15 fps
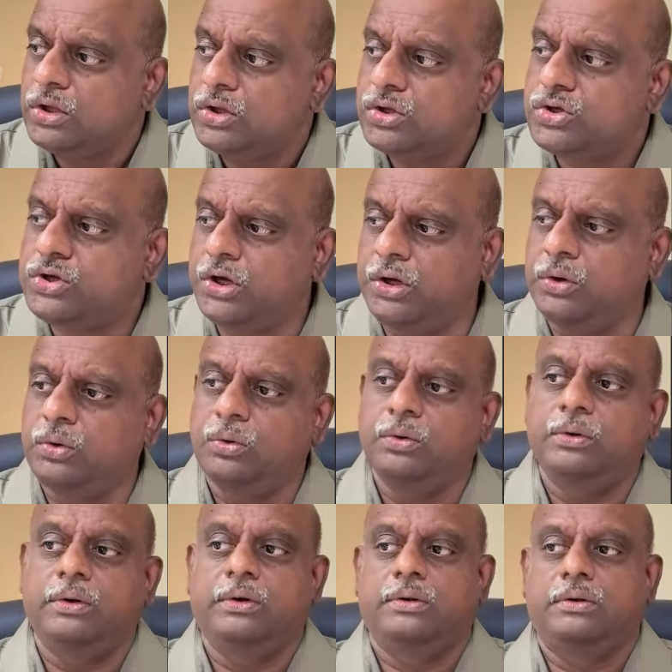
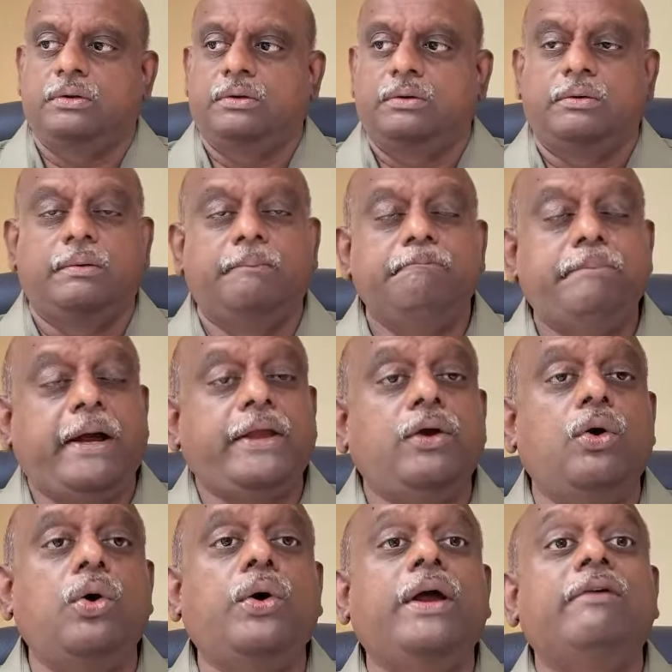So
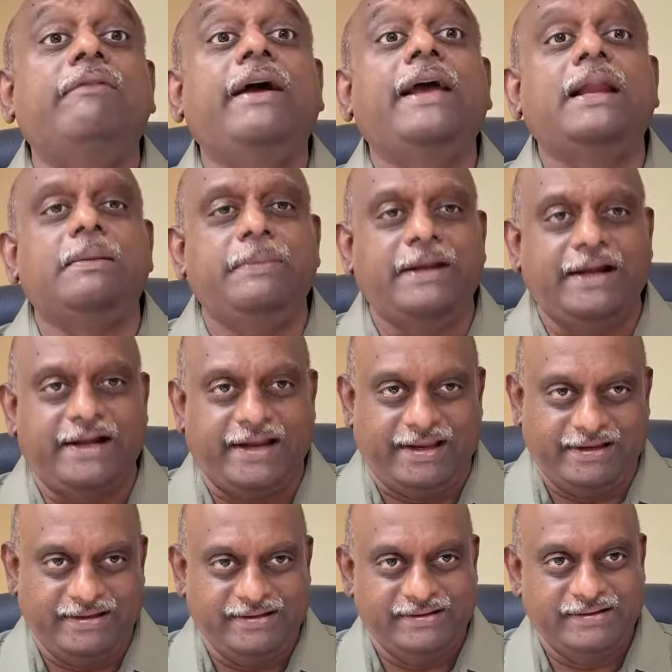
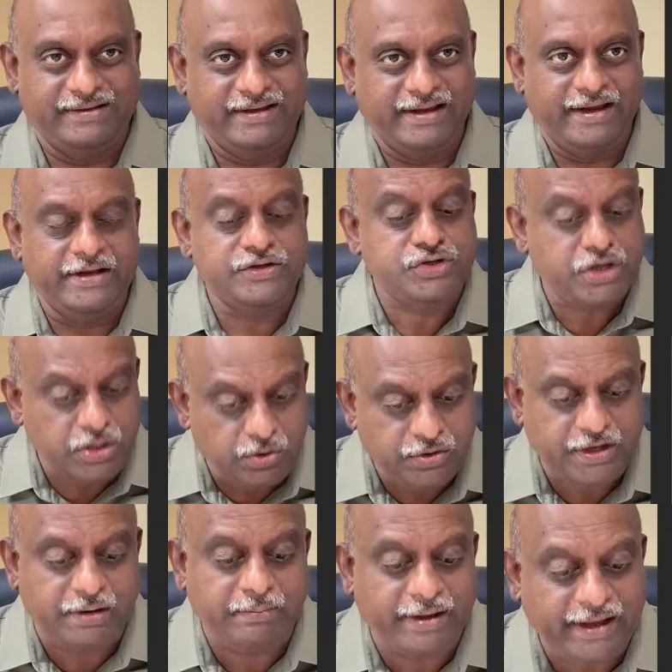bioavailability is
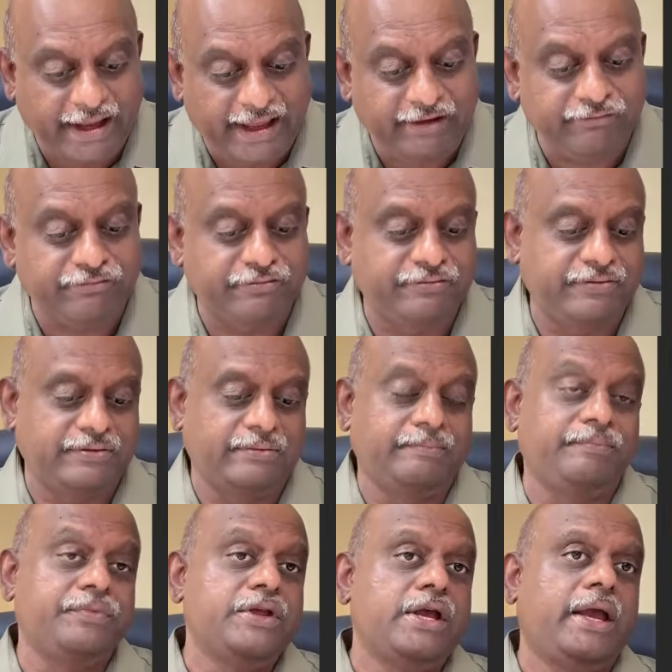denoted by F.
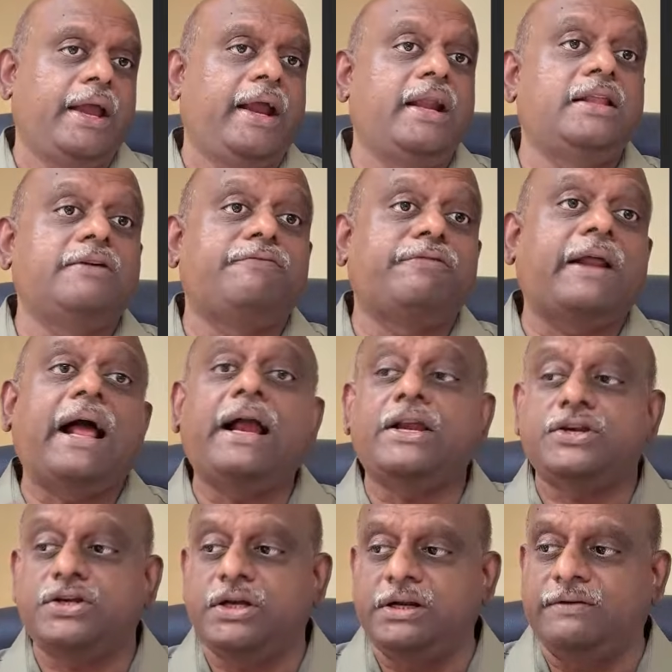It is the
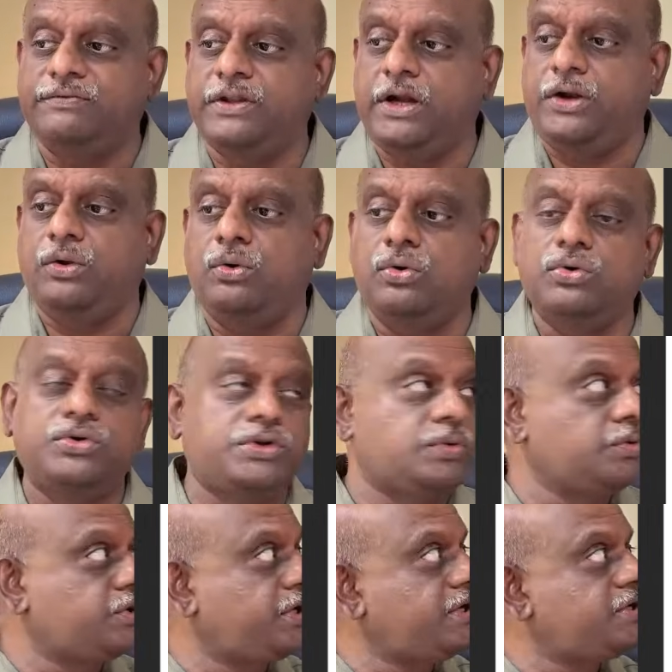fraction of the dose
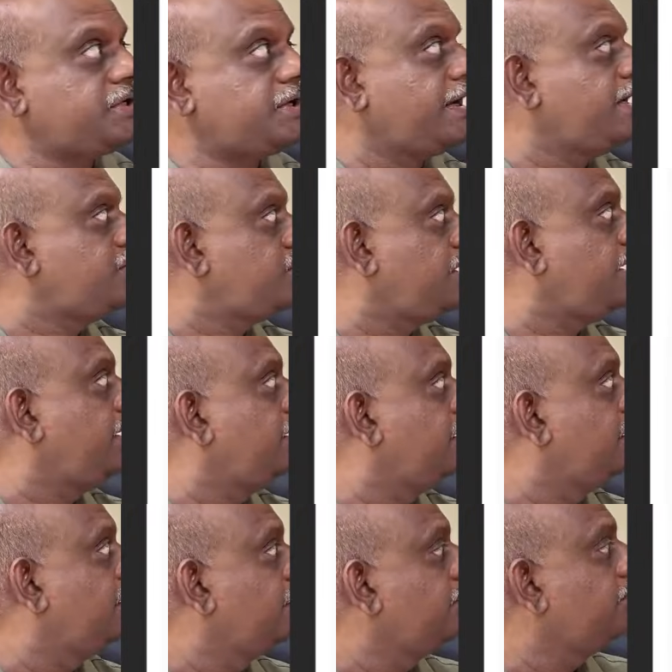which is reaching,